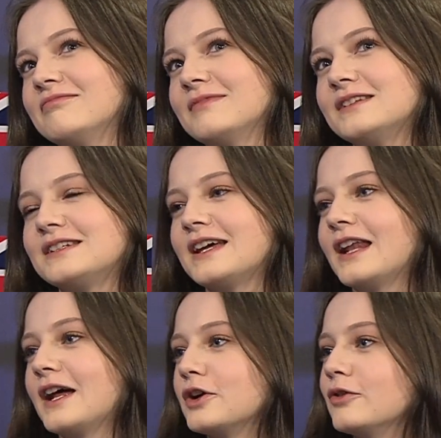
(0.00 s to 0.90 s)
say
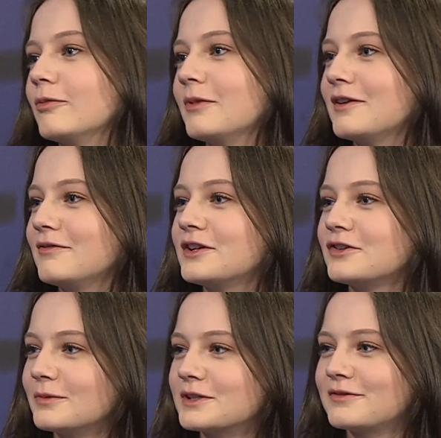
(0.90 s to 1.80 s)
like government
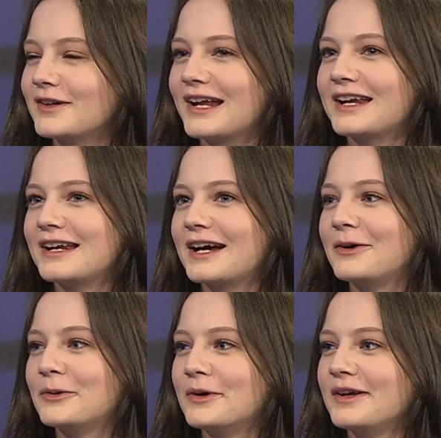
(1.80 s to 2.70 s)
officials, which I feel like
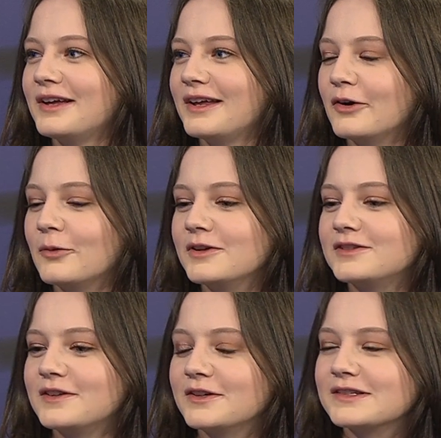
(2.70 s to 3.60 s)
now it
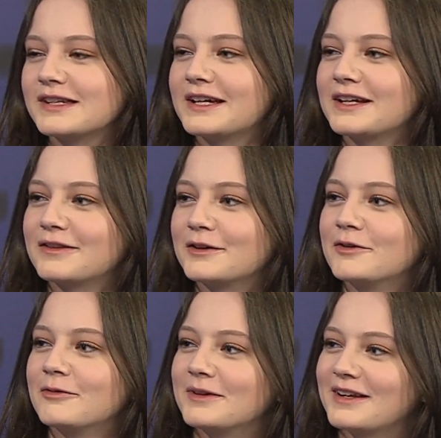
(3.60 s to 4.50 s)
almost feels like the
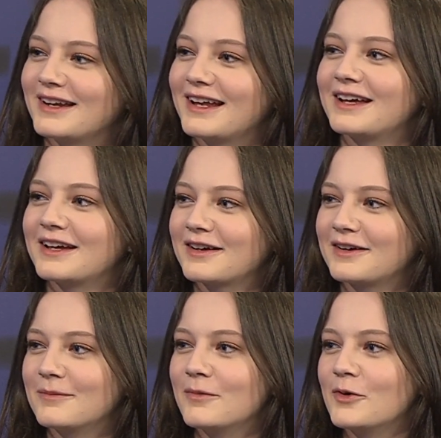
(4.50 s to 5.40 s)
government are like
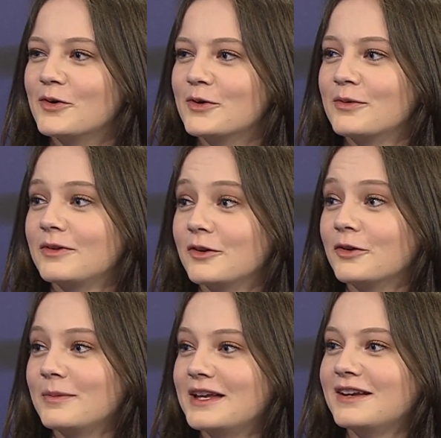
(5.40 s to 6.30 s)
more, all
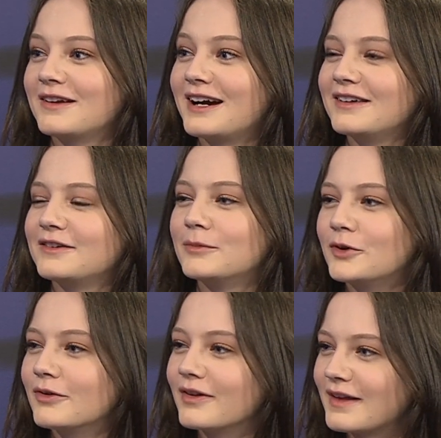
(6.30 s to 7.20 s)
the media eyes are
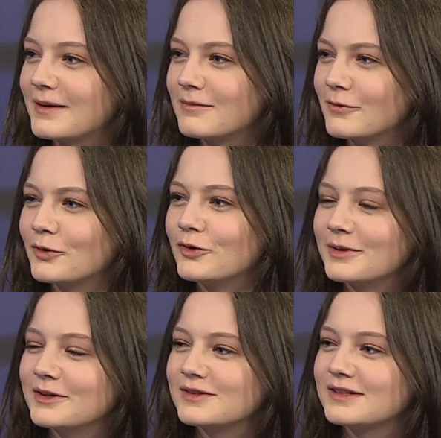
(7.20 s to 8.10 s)
more on them
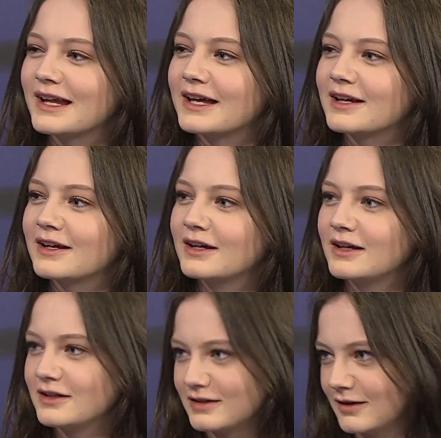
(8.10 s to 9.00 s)
almost, like
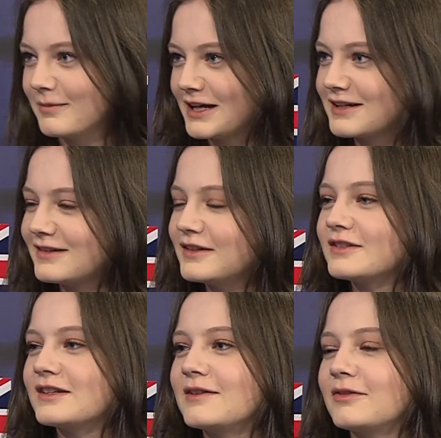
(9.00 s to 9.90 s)
to make
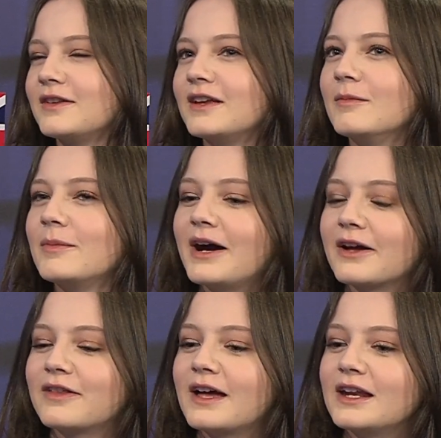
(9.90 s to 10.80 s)
decisions and everything. But
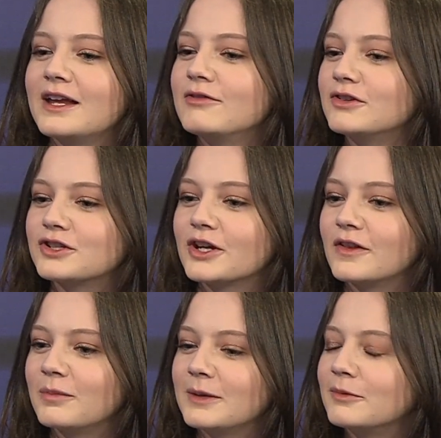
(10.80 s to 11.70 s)
back then, even just showing
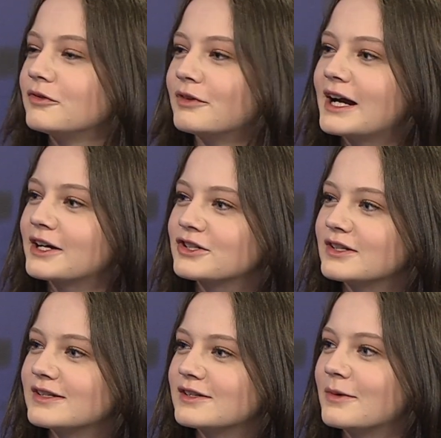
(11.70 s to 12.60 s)
the people's
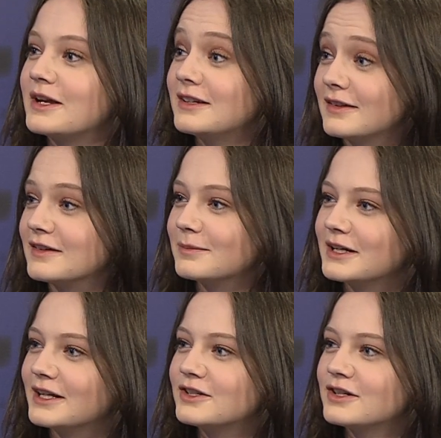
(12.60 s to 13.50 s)
reactions to when he did the
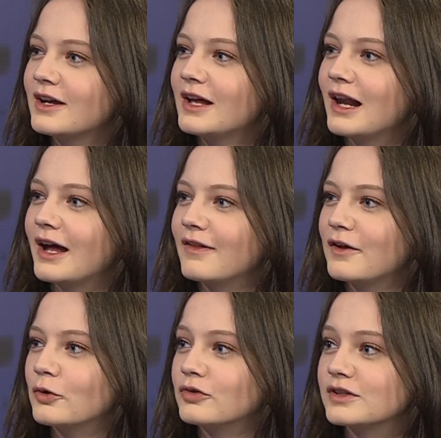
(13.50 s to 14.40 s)
speech, like they
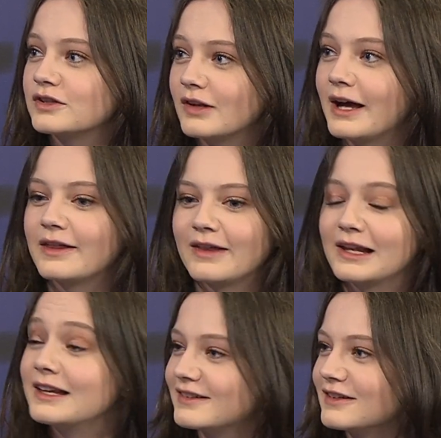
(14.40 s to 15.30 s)
all just like they
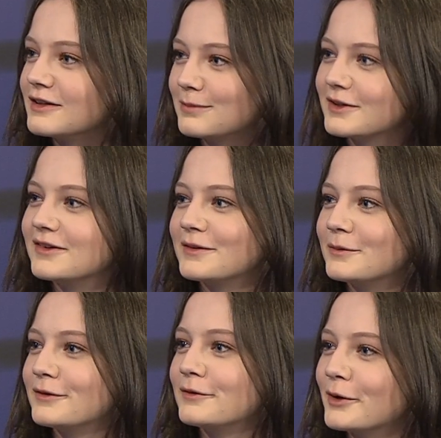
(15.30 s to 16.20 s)
listened because it
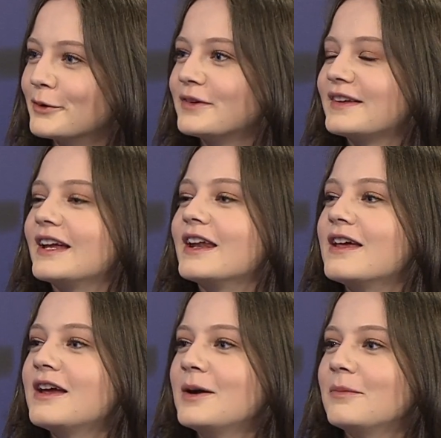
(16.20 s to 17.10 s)
was the royalty, and
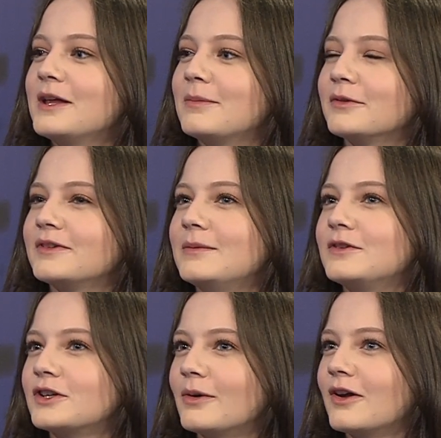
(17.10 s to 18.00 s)
people seemed to
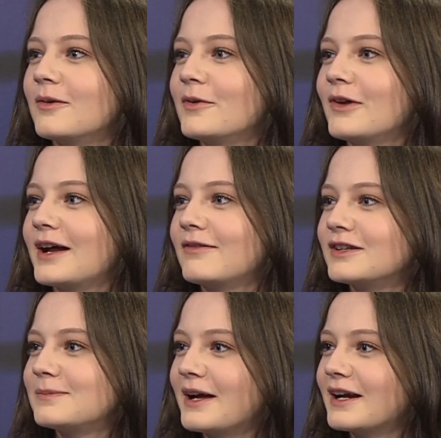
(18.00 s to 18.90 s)
show a lot more like
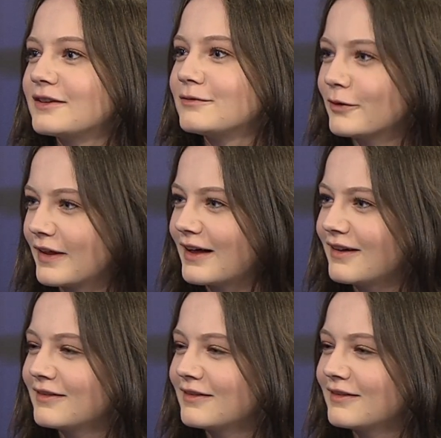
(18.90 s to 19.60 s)
respect for that.